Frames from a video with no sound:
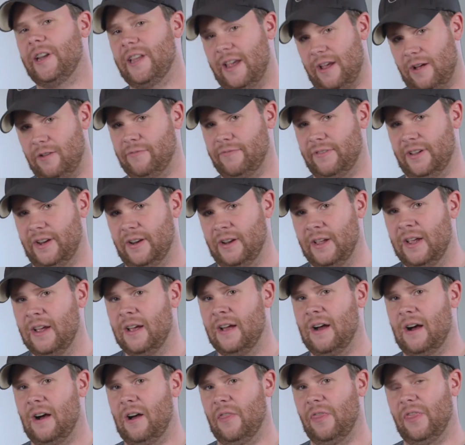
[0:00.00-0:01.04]
Kelvin
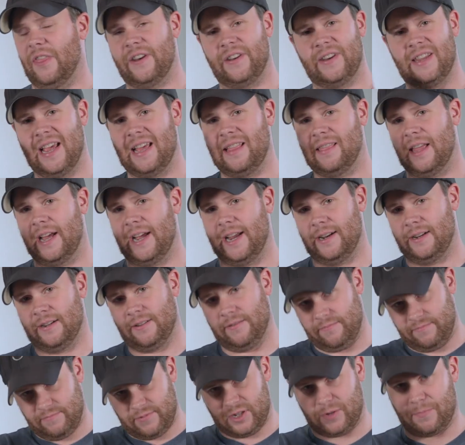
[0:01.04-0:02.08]
on the daylight
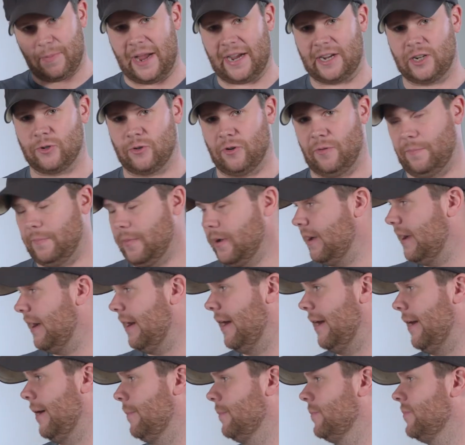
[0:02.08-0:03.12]
spectrum.
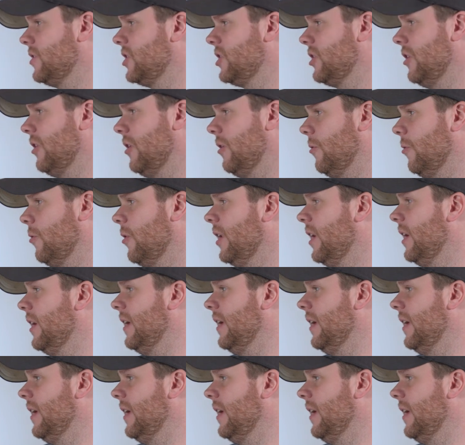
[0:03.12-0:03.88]
So